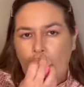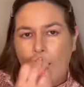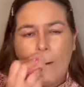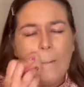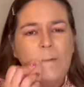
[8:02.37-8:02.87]
I
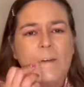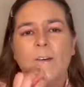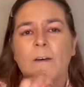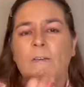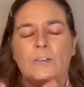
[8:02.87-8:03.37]
hope,
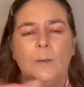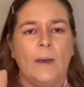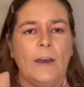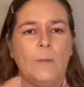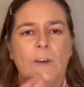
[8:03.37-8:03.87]
yeah, because in my
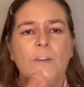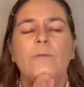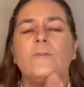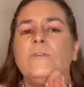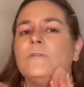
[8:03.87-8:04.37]
ABH
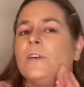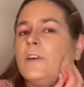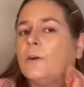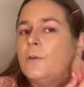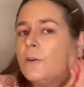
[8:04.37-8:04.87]

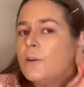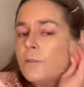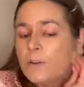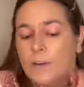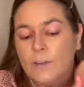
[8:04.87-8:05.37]
video you could
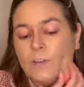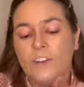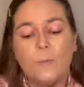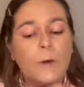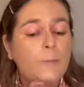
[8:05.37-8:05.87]
really
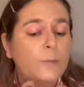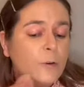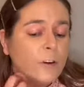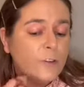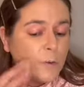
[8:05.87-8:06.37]
see my
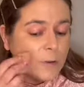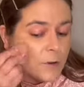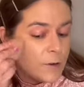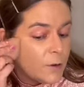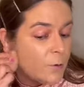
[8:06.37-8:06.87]
pores with the
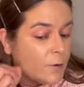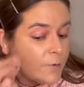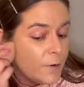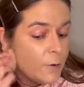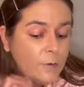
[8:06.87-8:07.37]
new
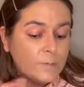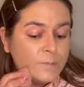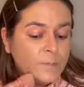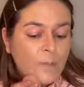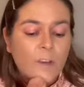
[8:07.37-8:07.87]
phone.
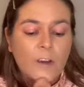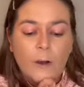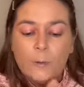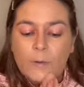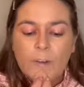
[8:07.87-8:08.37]
I
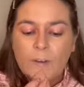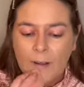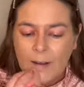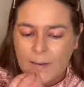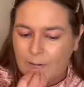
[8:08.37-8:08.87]
hope with this
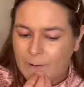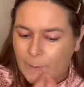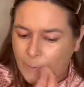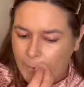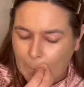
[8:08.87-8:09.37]
lighting you can
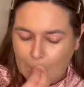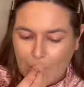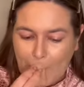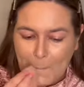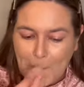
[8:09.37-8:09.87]
also still
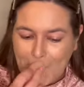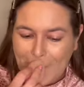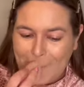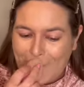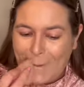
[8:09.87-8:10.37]
see it, but
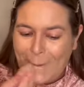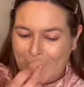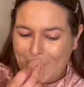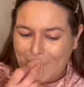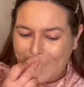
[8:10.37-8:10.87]
not
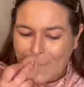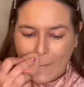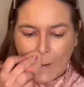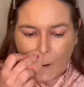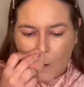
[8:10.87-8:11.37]
as
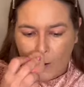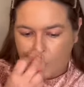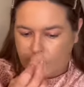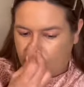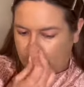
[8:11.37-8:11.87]

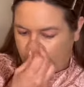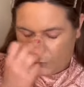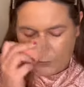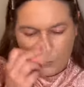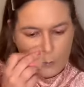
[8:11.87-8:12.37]
harsh as it
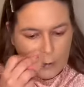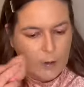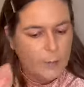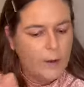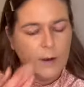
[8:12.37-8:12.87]
was under.
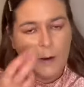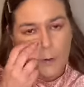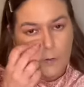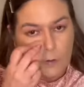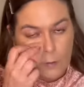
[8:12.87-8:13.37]
Maybe a little
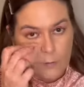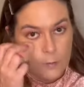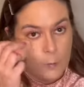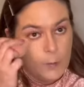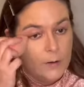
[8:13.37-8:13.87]
bit softer
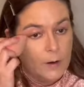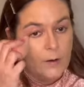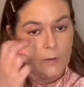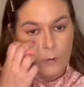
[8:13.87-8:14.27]
would be nice.